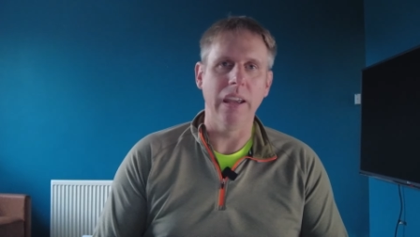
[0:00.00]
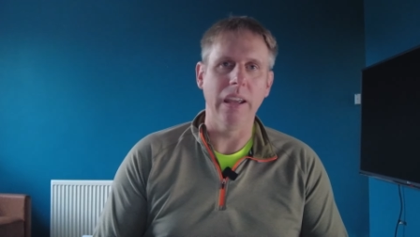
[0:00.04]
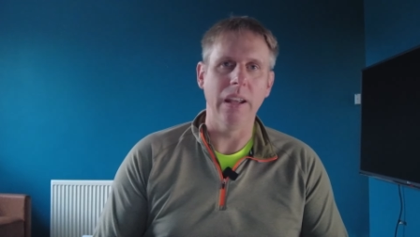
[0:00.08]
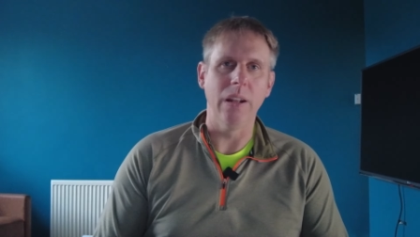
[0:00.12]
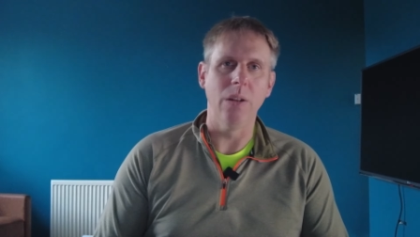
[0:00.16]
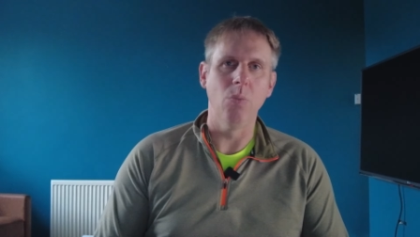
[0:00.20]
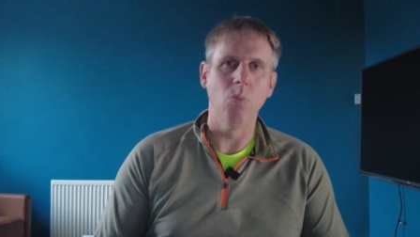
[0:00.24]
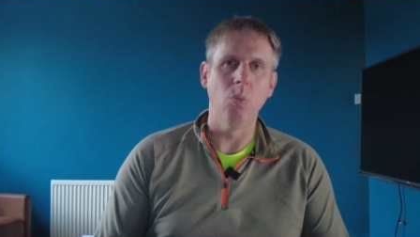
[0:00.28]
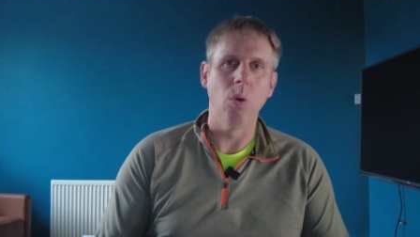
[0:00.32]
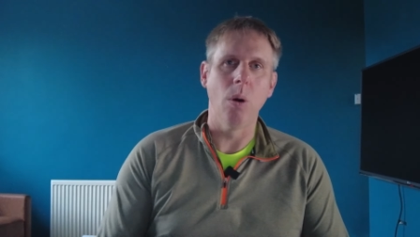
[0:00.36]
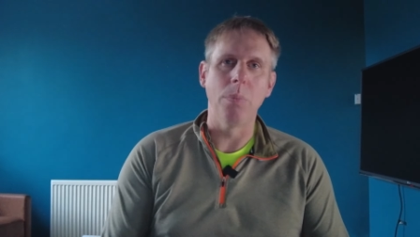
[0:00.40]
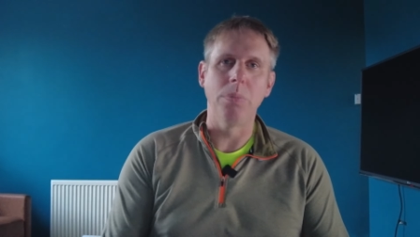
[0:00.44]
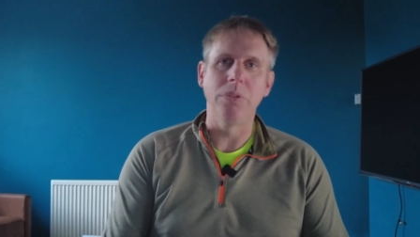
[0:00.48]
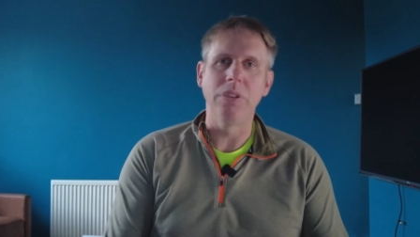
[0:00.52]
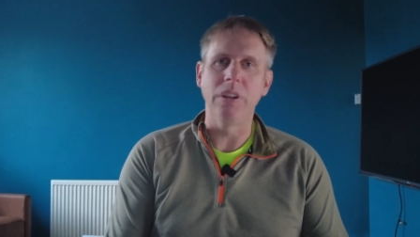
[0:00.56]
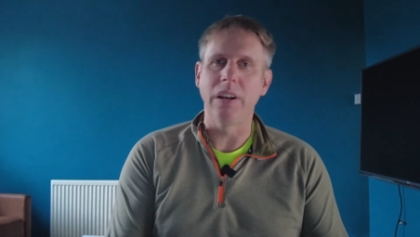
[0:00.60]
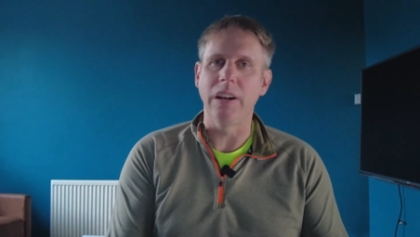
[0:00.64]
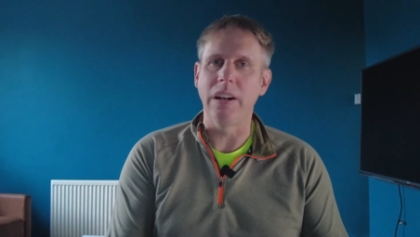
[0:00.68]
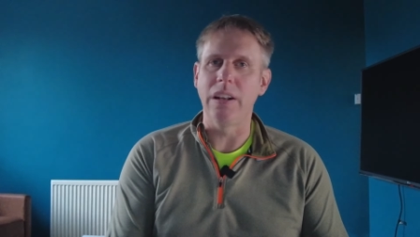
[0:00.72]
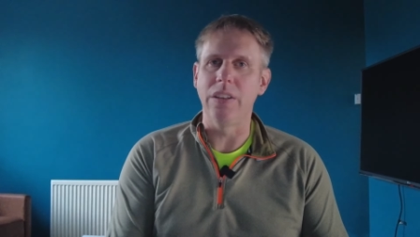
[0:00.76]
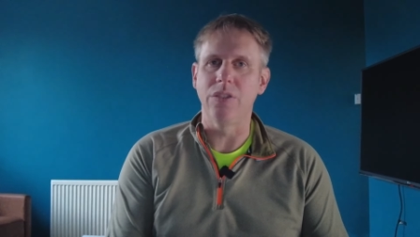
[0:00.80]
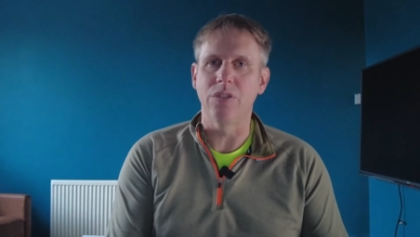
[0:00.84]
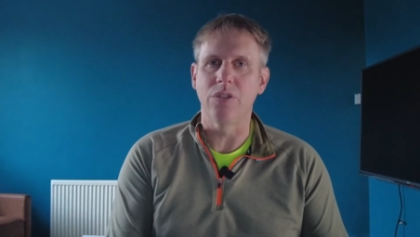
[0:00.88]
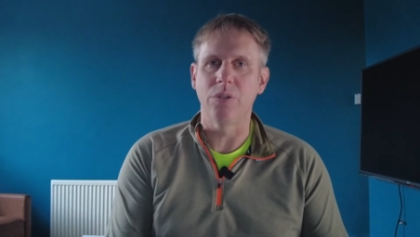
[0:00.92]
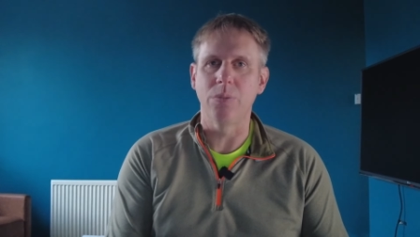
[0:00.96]
in one
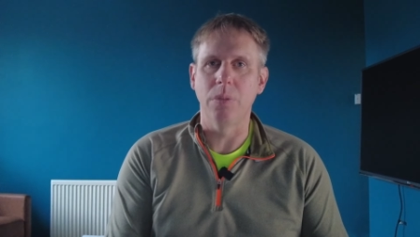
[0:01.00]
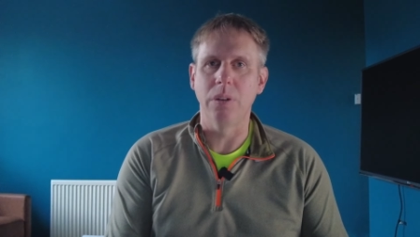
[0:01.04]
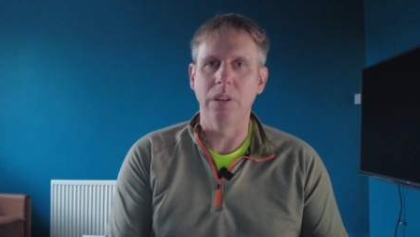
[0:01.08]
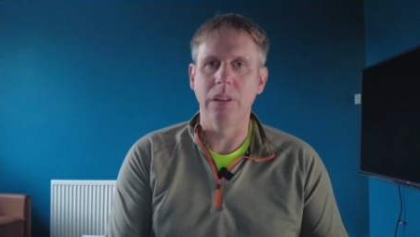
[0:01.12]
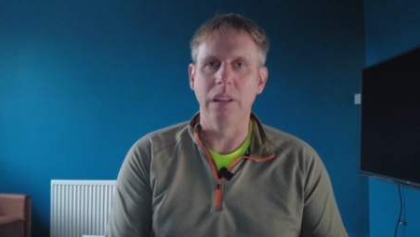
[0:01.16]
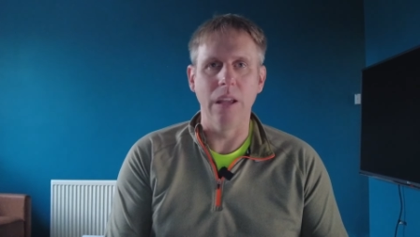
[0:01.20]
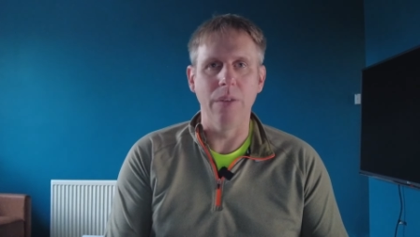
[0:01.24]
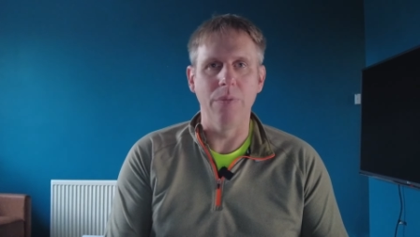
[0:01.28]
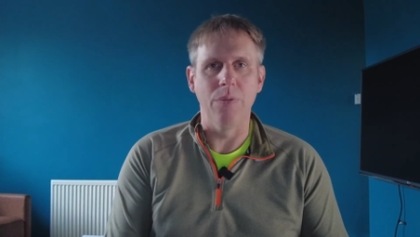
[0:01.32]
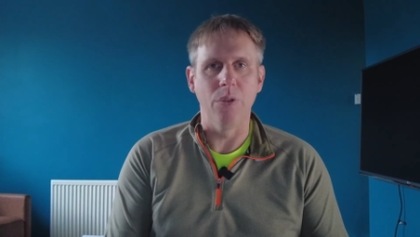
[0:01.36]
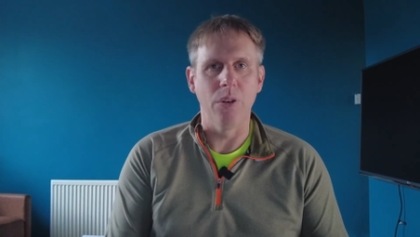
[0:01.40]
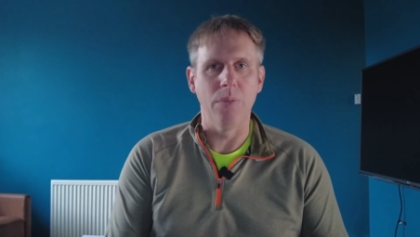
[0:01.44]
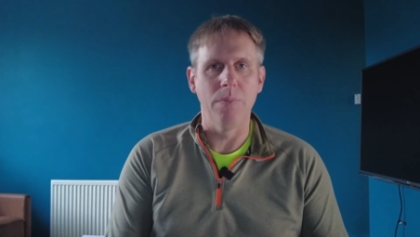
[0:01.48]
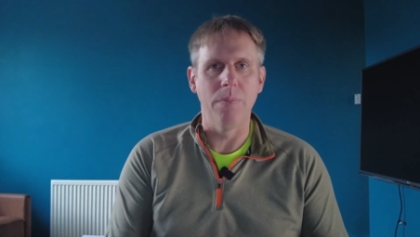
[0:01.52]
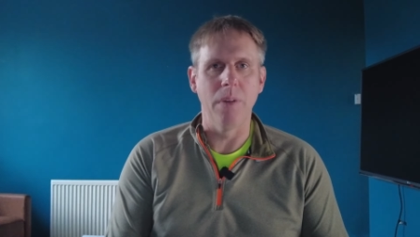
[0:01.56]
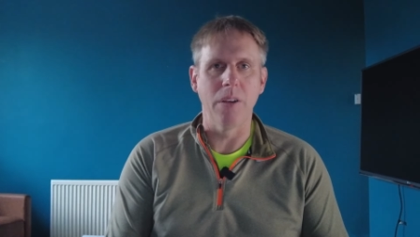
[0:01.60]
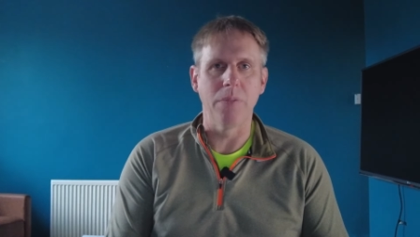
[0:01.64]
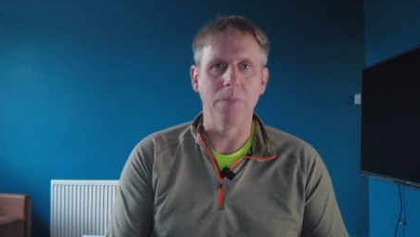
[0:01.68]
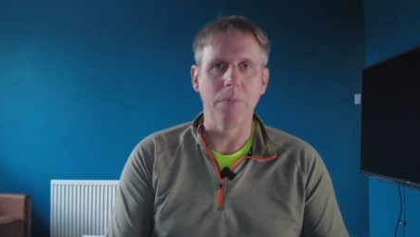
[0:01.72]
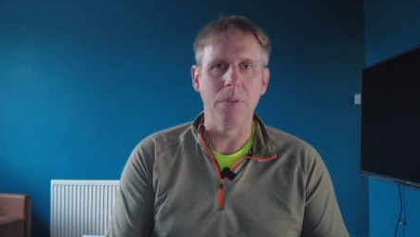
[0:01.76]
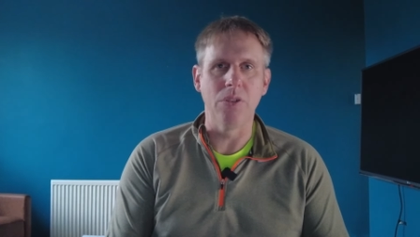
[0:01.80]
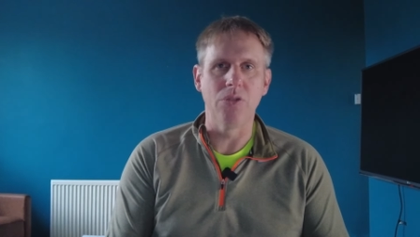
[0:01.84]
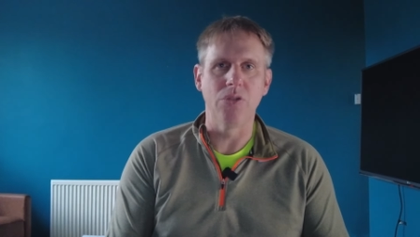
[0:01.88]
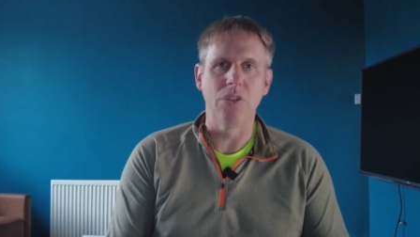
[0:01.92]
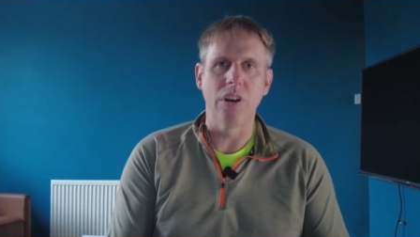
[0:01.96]
particular instrument and therefore you
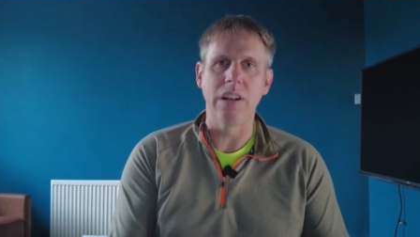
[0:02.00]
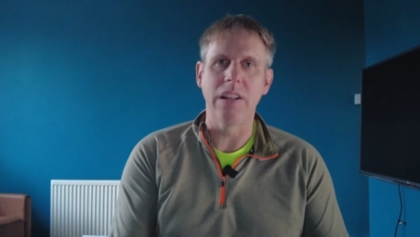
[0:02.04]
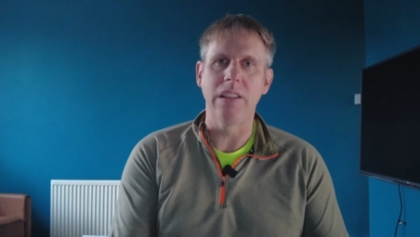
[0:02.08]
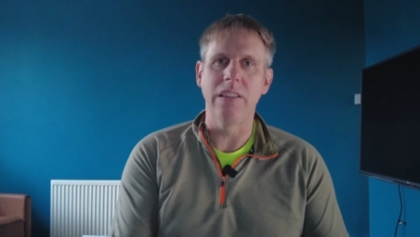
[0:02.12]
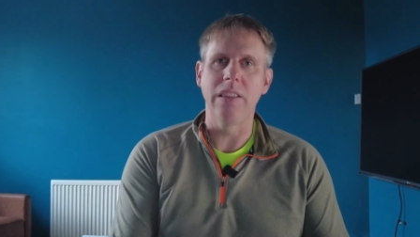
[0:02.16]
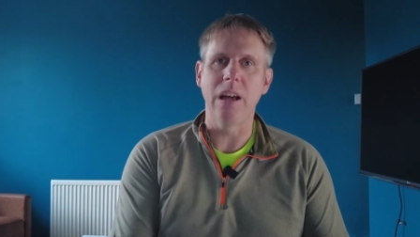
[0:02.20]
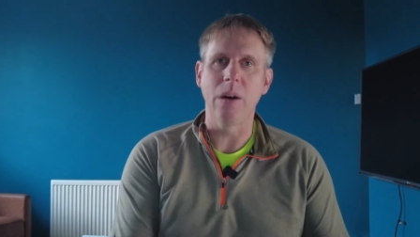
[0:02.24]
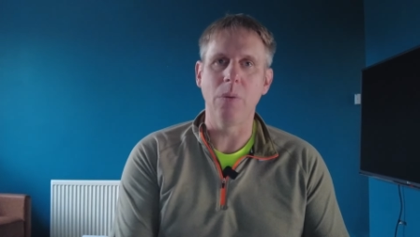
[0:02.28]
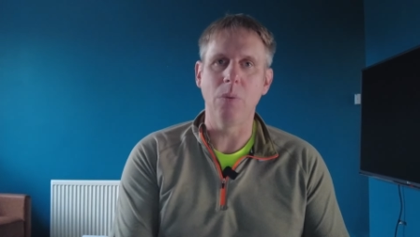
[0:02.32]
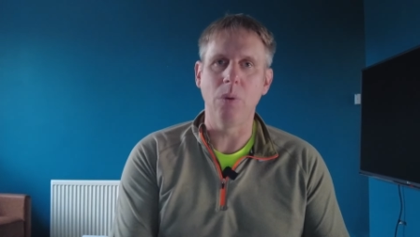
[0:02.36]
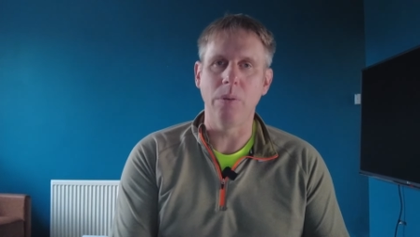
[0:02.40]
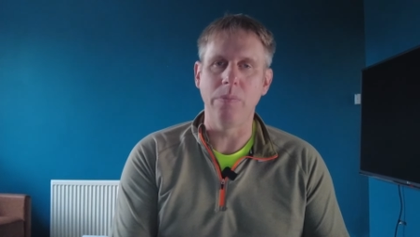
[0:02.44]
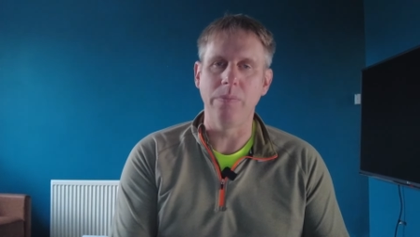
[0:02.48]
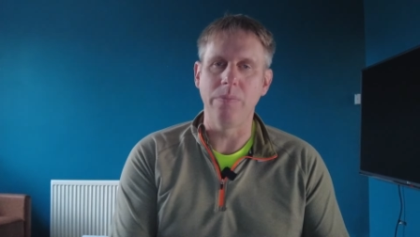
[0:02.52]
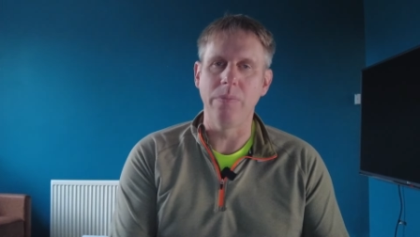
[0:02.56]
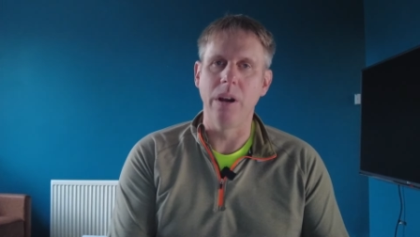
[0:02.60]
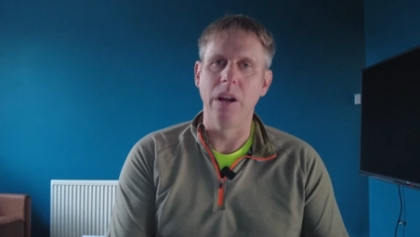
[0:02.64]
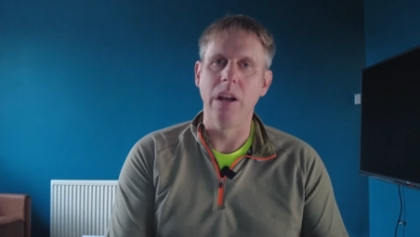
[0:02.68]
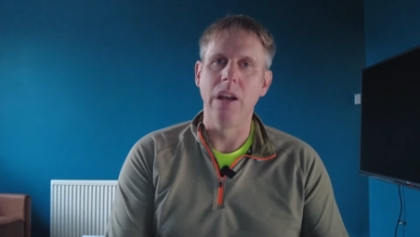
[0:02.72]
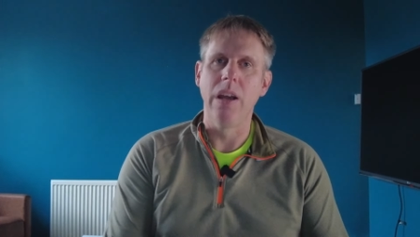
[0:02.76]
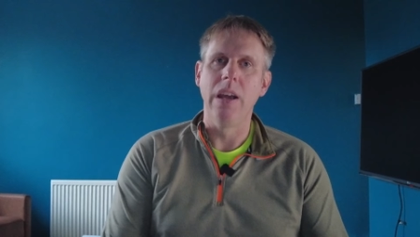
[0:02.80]
must be trading that one.